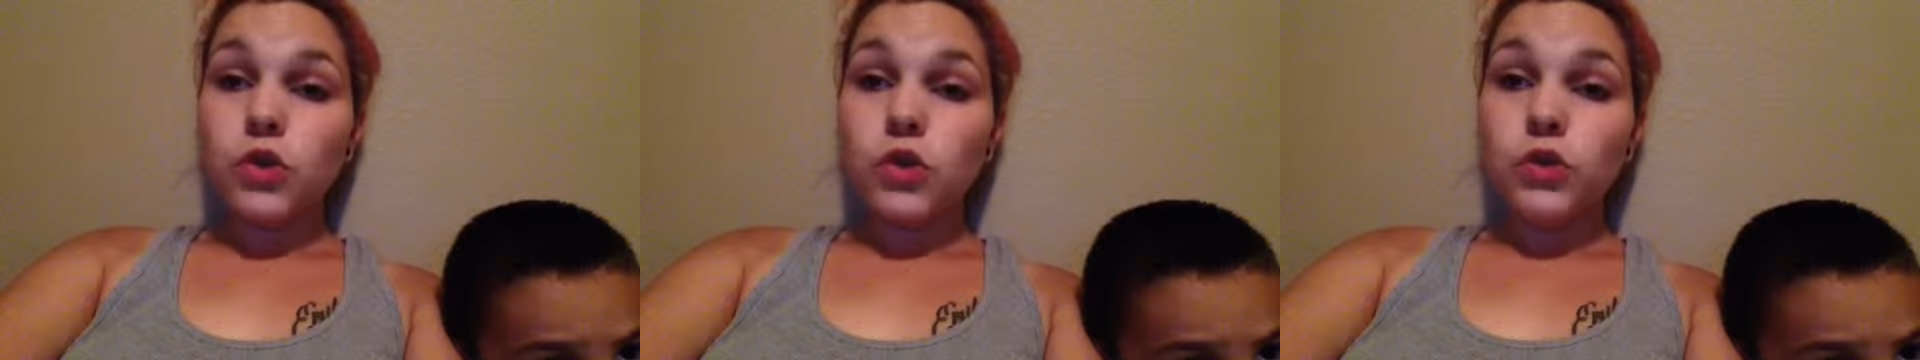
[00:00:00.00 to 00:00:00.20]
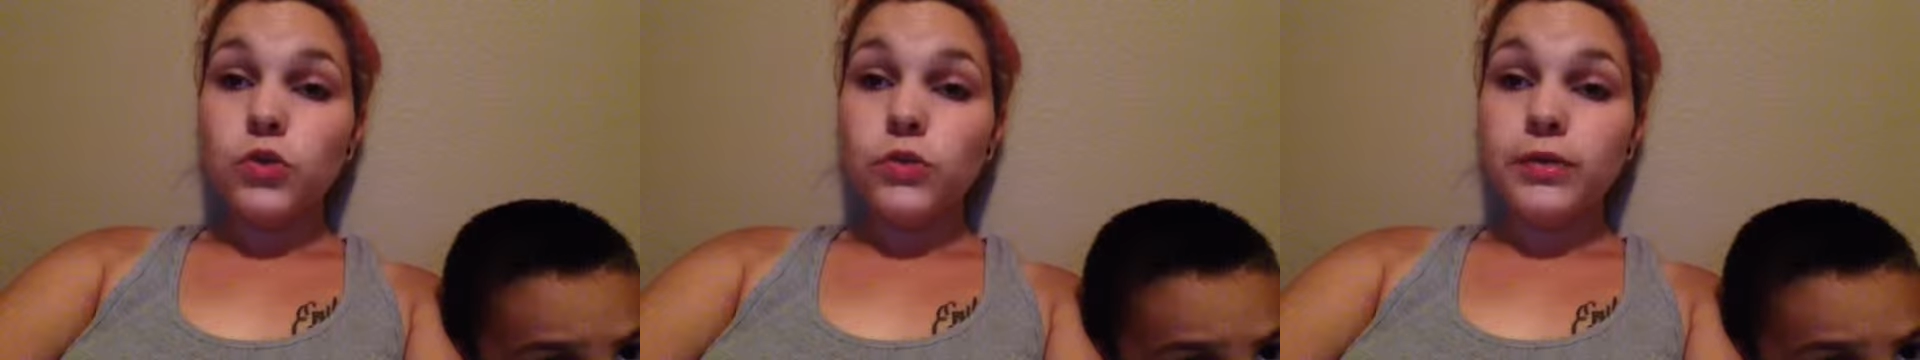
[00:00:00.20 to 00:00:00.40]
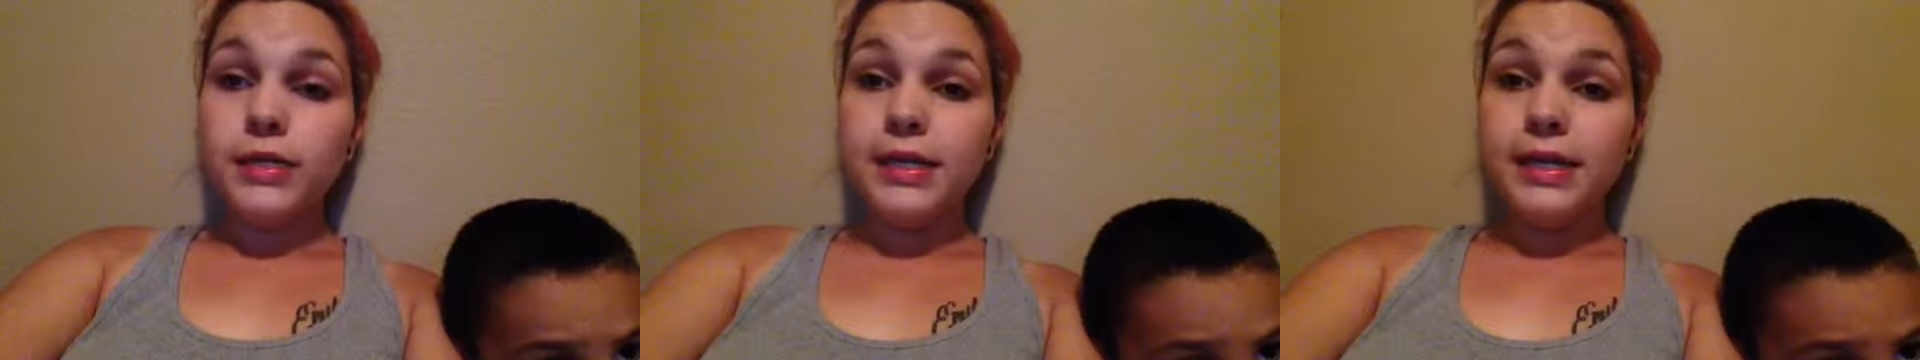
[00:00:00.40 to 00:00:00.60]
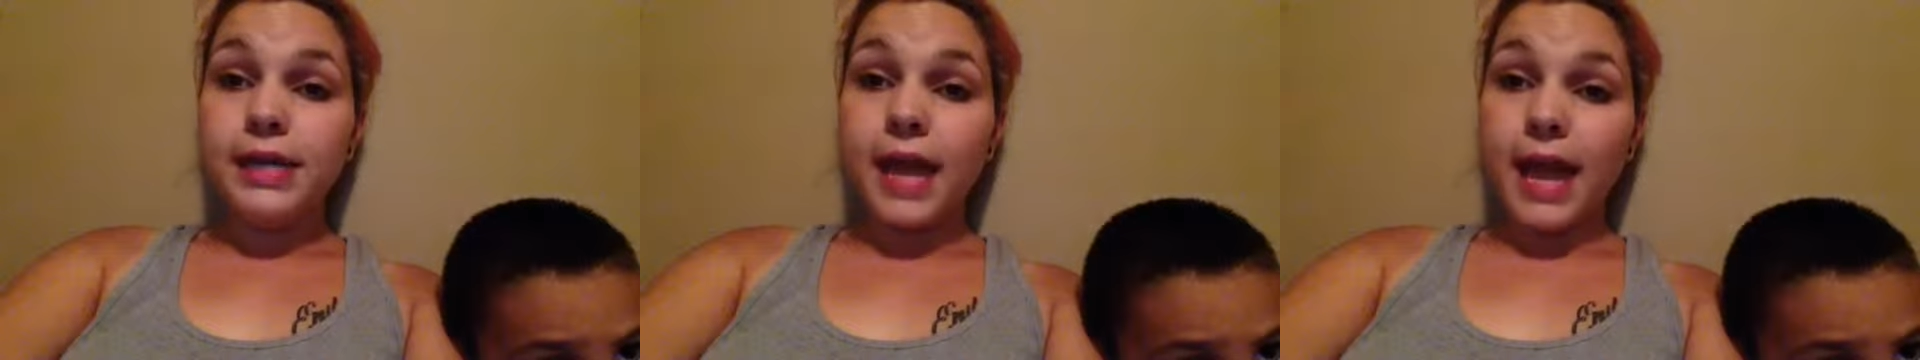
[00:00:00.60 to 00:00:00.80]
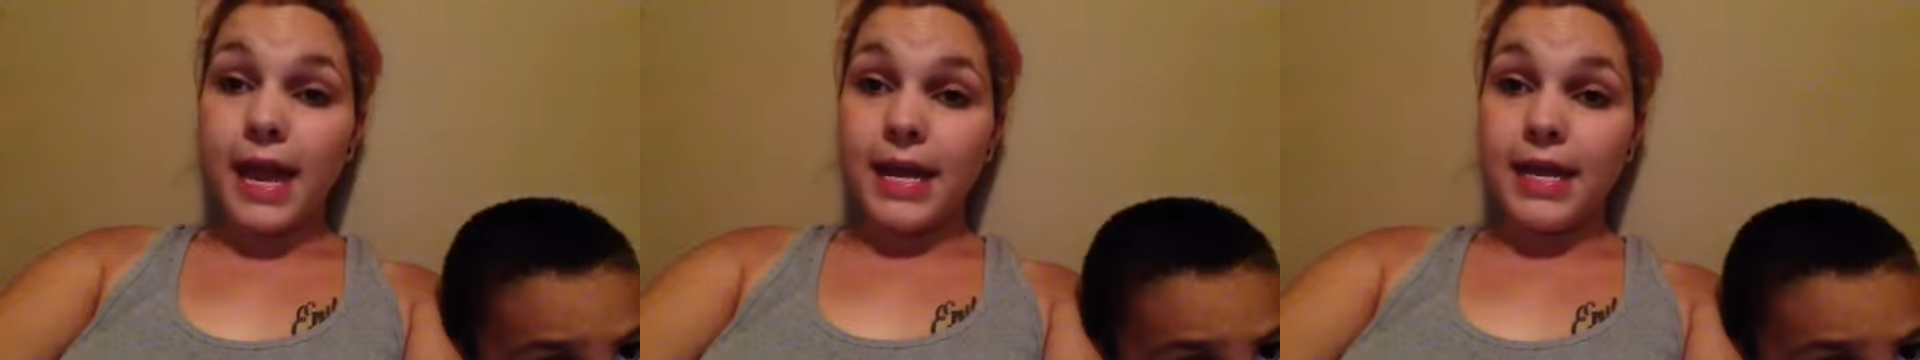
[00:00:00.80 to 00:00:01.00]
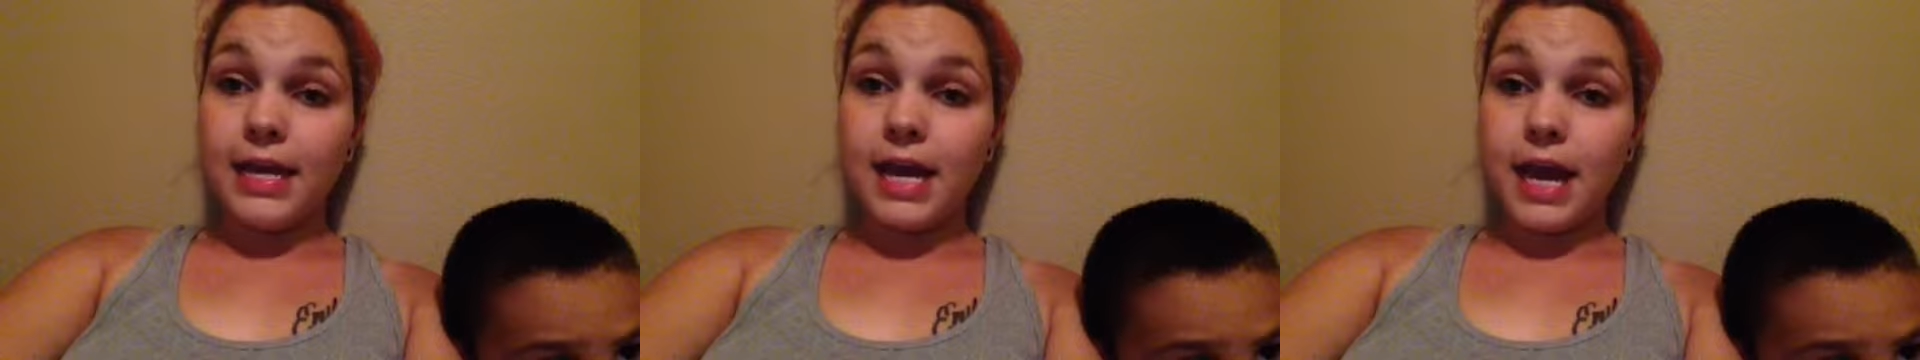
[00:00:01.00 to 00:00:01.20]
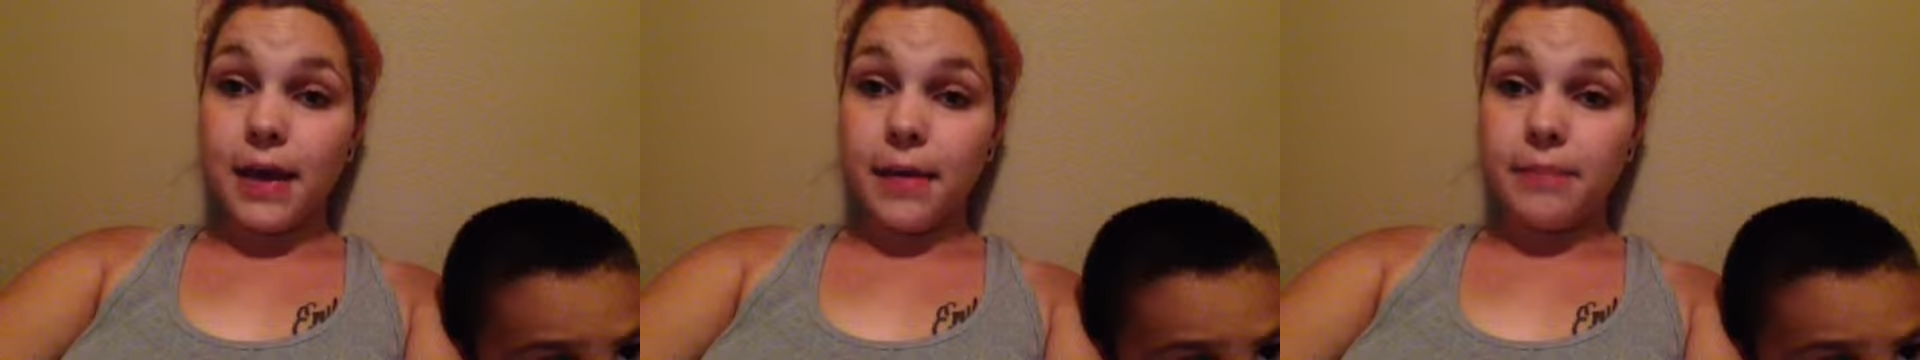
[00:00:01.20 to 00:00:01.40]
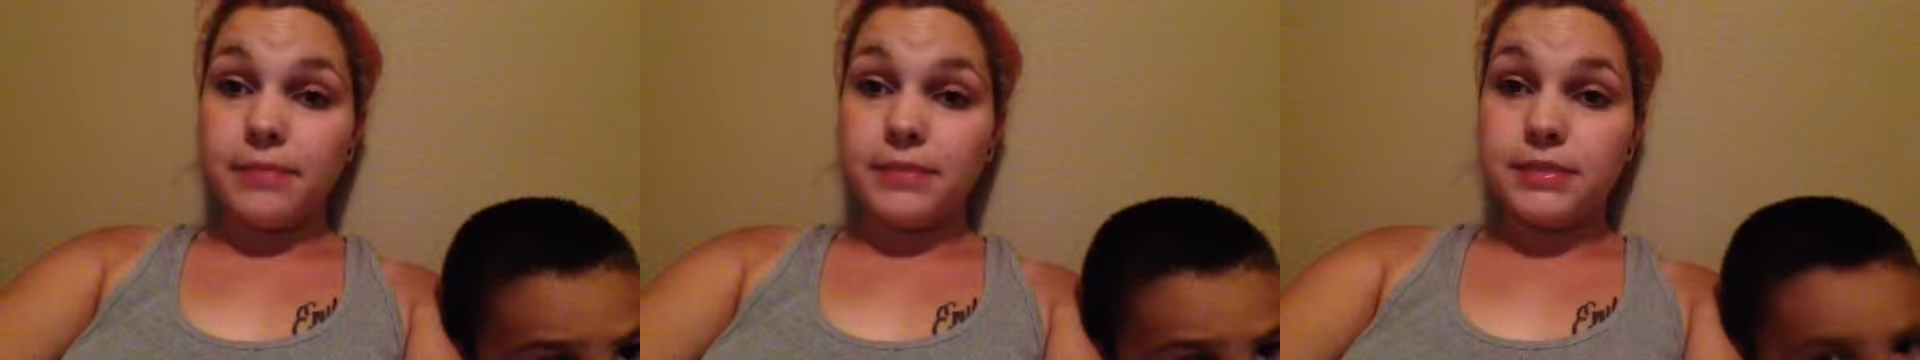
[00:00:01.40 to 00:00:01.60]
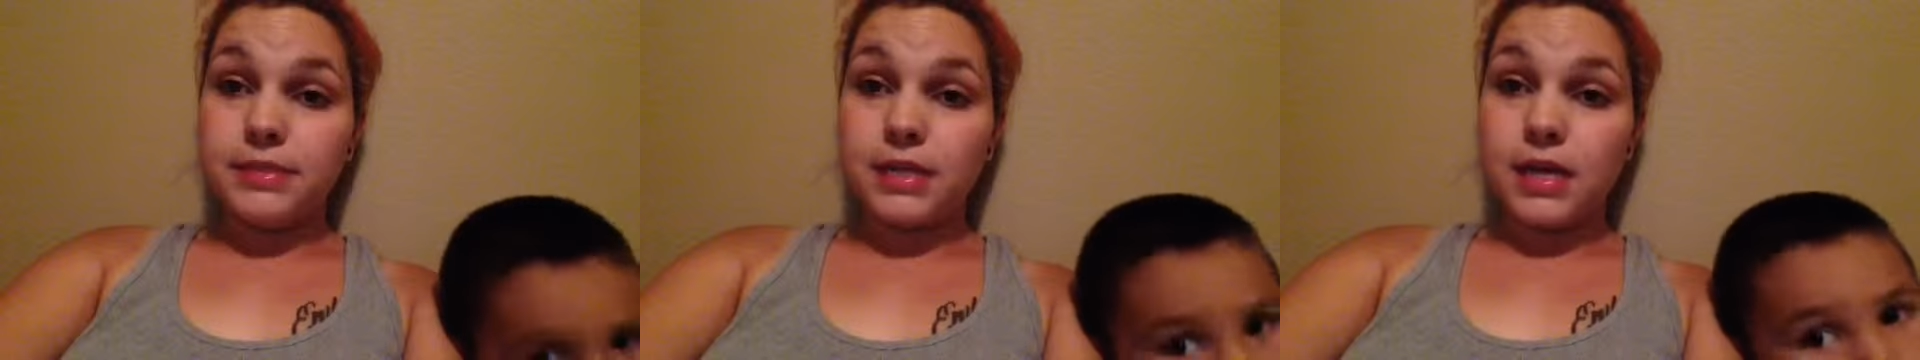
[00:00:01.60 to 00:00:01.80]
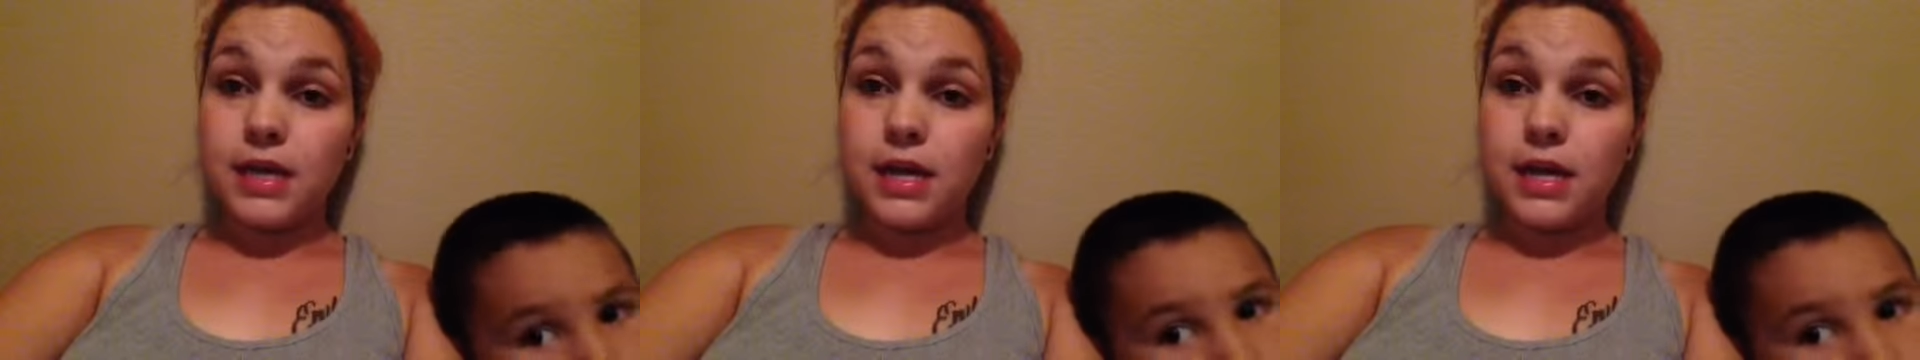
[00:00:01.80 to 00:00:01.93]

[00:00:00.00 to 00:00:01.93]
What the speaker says: you need 8 cups